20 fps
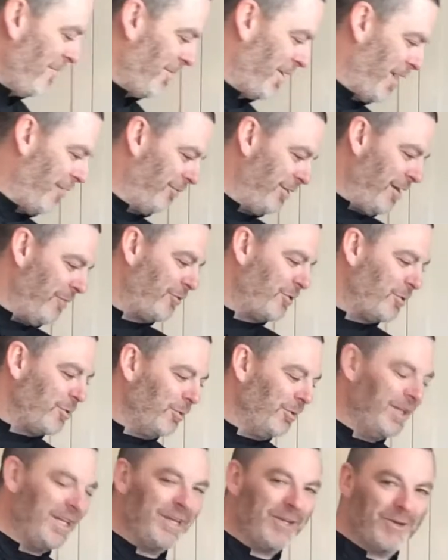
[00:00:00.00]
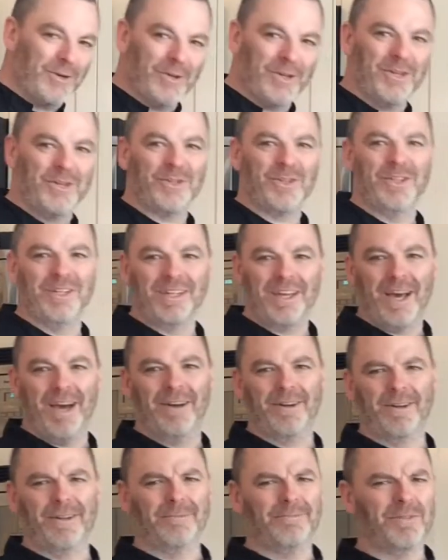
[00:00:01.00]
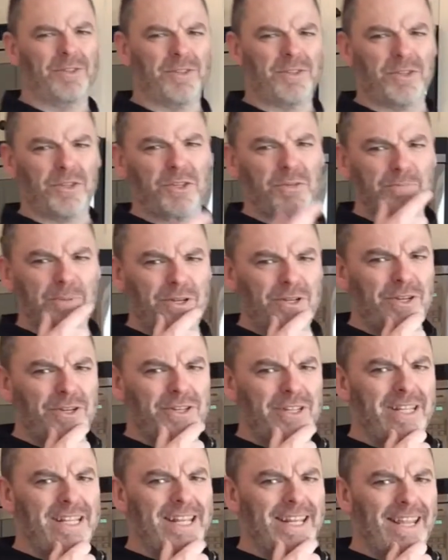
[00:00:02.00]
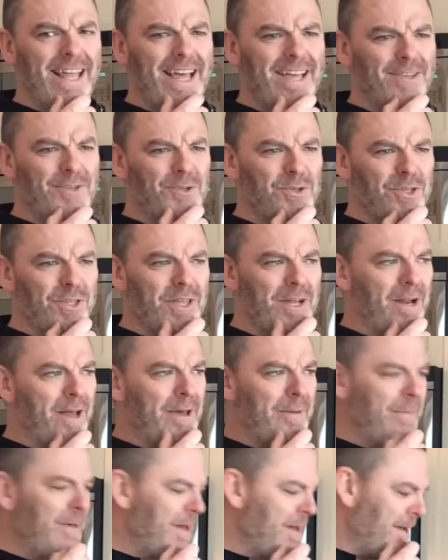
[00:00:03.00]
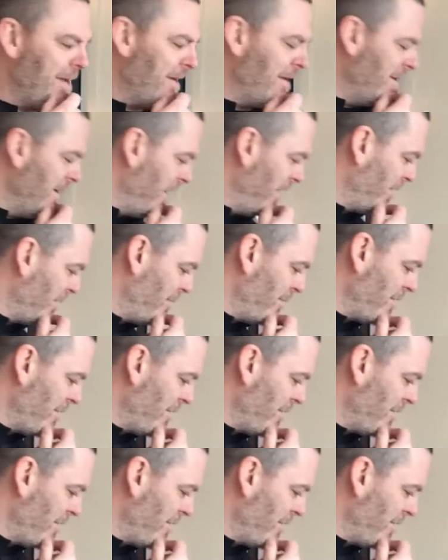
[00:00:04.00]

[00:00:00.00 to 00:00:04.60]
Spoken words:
When I've left cooling cookies on the counter, there's suspiciously less than I made at the